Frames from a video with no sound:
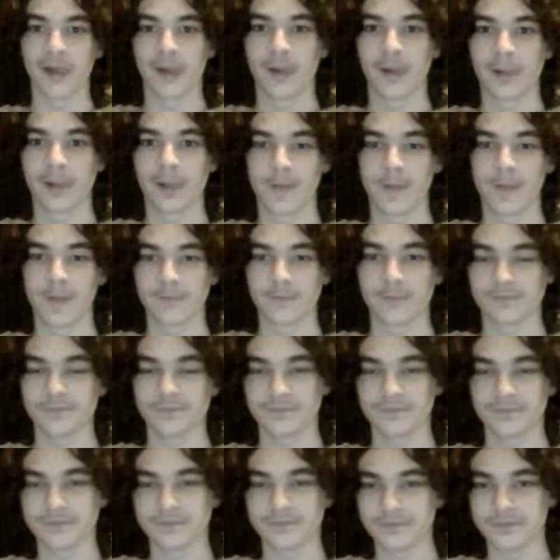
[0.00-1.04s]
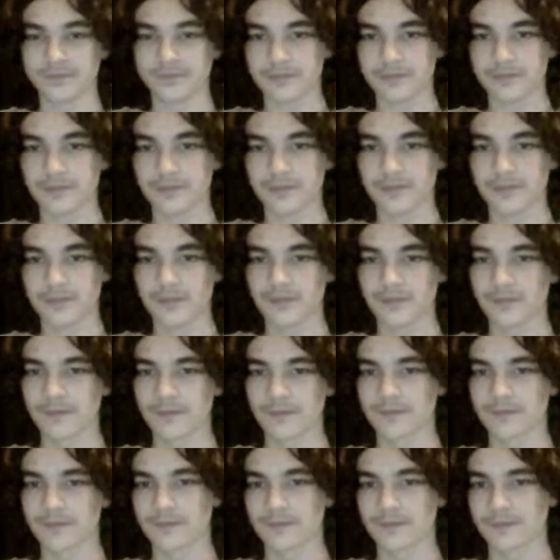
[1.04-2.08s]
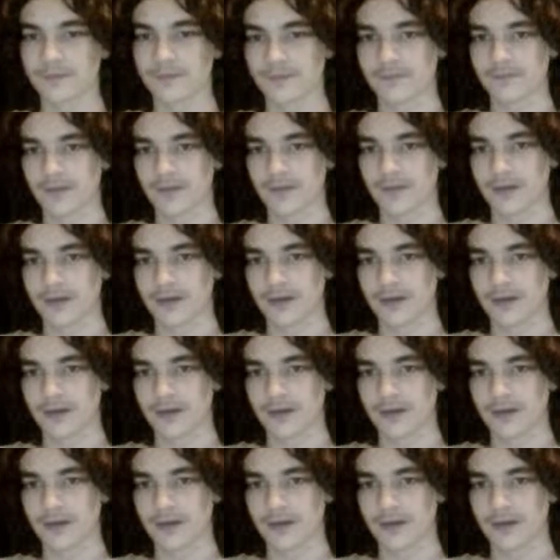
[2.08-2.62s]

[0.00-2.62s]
(no one is talking)